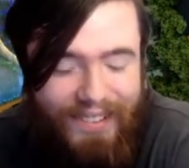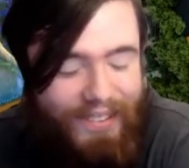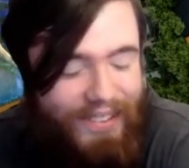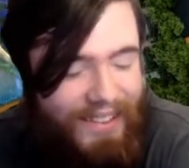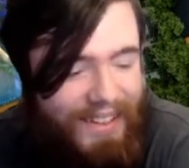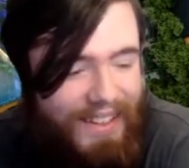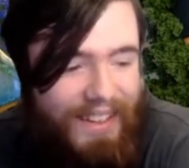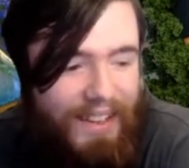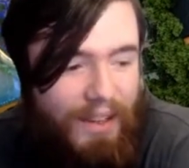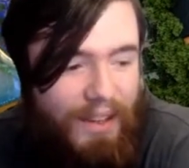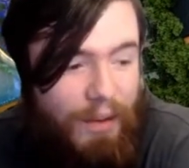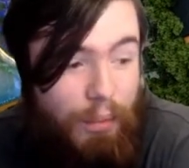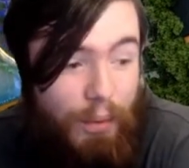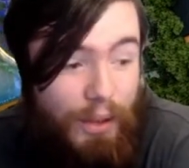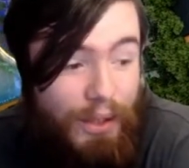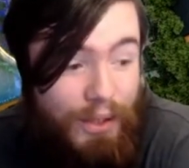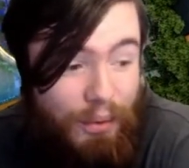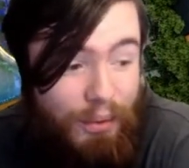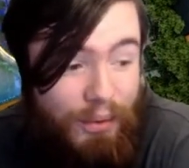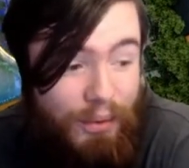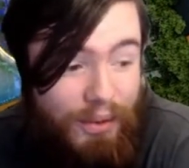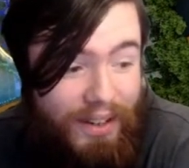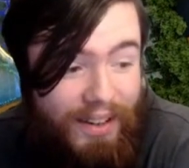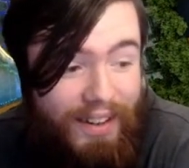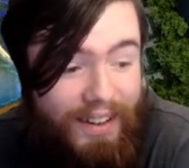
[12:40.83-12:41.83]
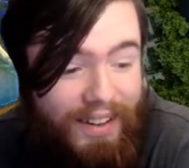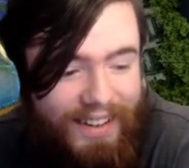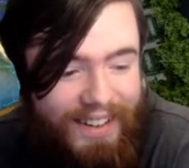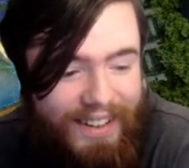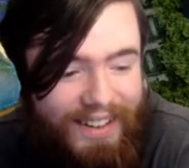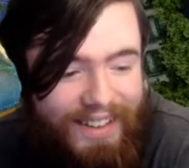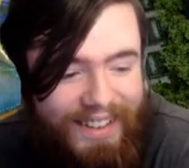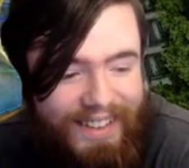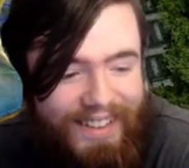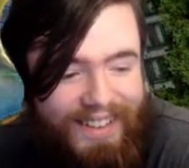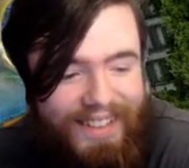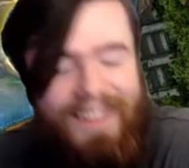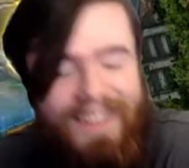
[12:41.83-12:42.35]
we, we don't care.
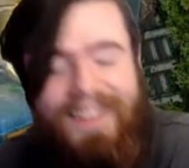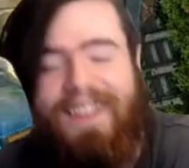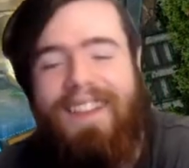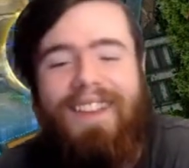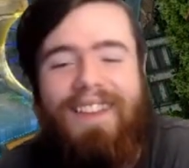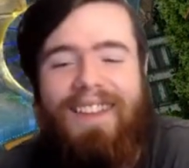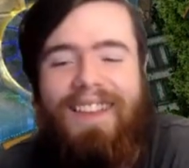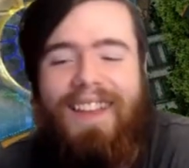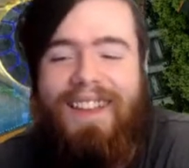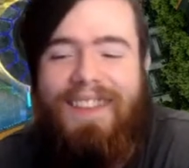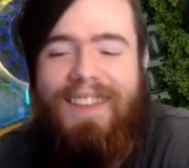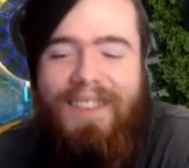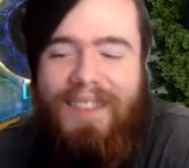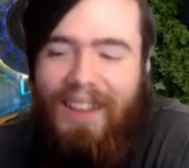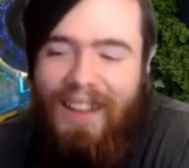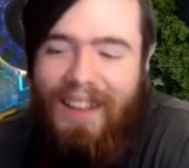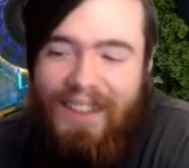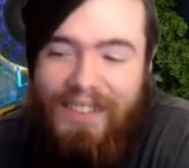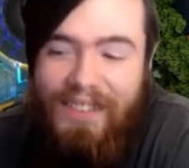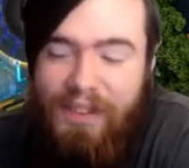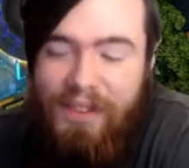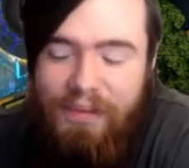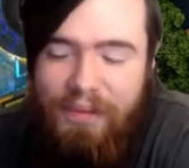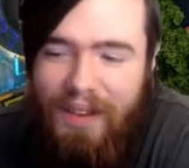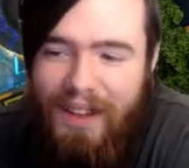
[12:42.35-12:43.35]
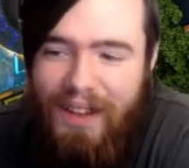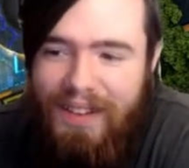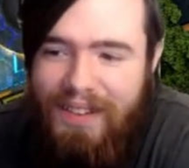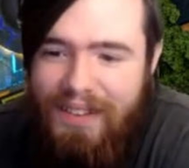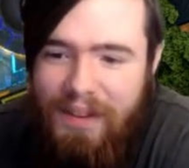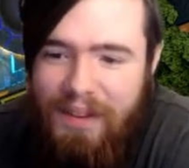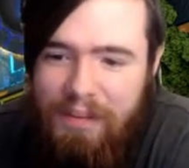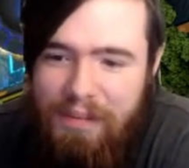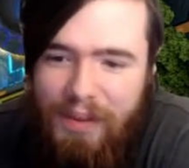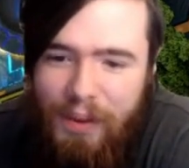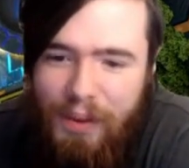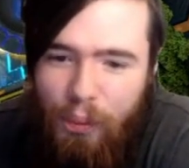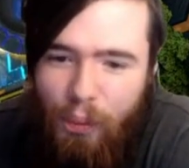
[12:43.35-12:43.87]
That's that's the that's the,
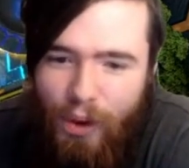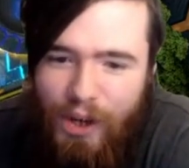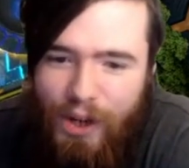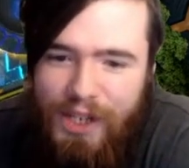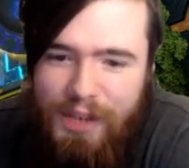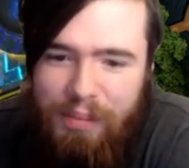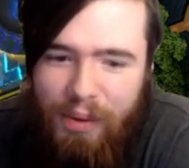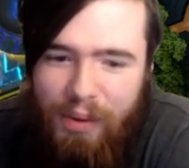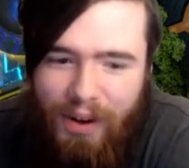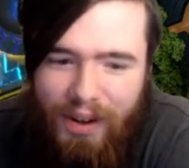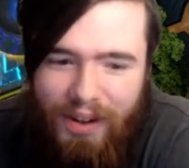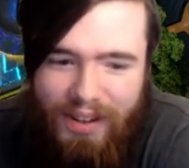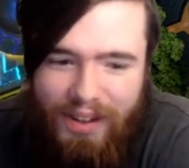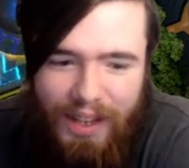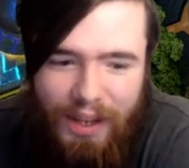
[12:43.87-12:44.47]
the worst part.